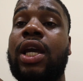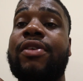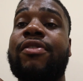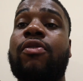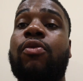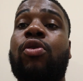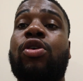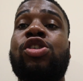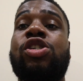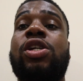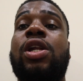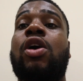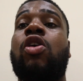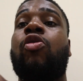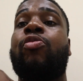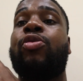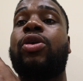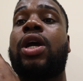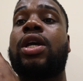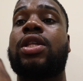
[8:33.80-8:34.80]
you guys for watching. I
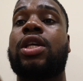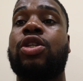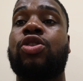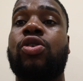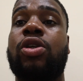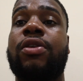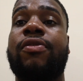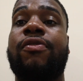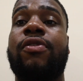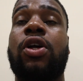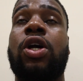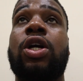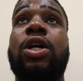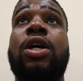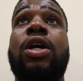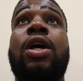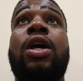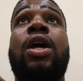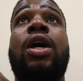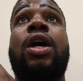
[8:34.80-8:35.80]
hope you guys enjoyed the
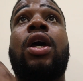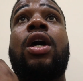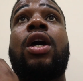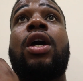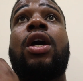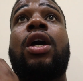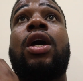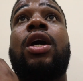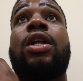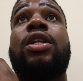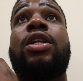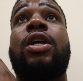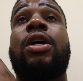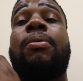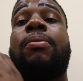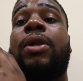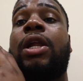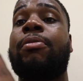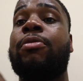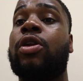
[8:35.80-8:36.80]
vlog, and
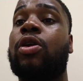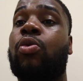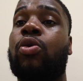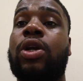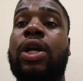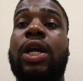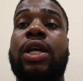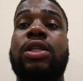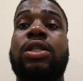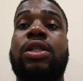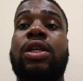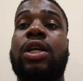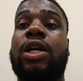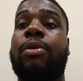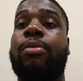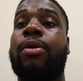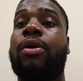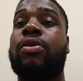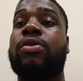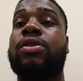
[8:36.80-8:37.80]
let me know what you guys
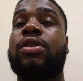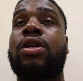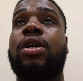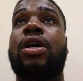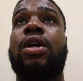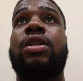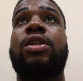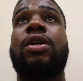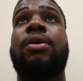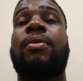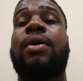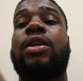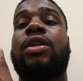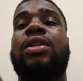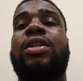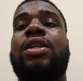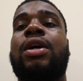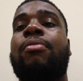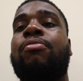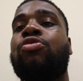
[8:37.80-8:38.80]
think about it. And
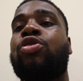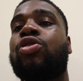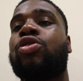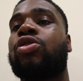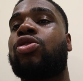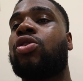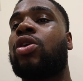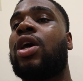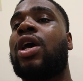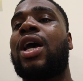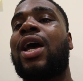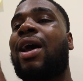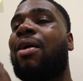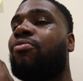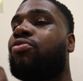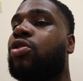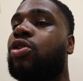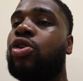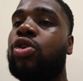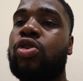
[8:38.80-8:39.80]

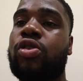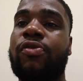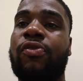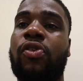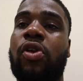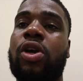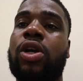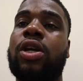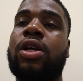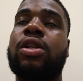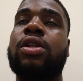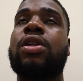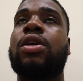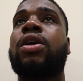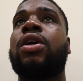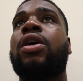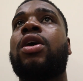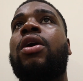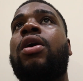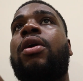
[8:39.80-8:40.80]
I'm still new to vlogging,
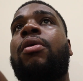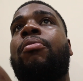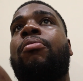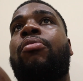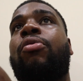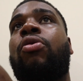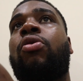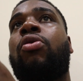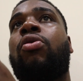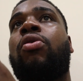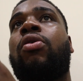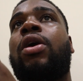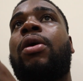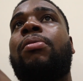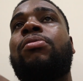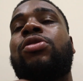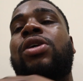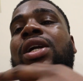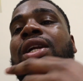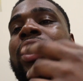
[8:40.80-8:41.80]
but
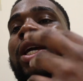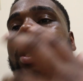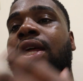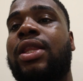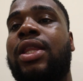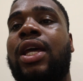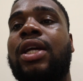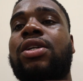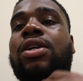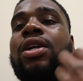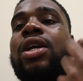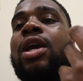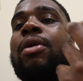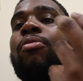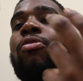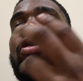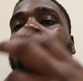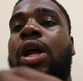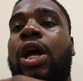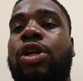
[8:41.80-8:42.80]
I'm trying to get there, trying to
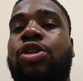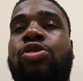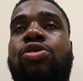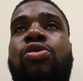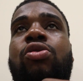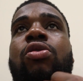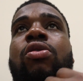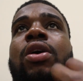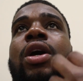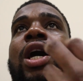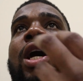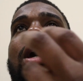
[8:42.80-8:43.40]
get more natural on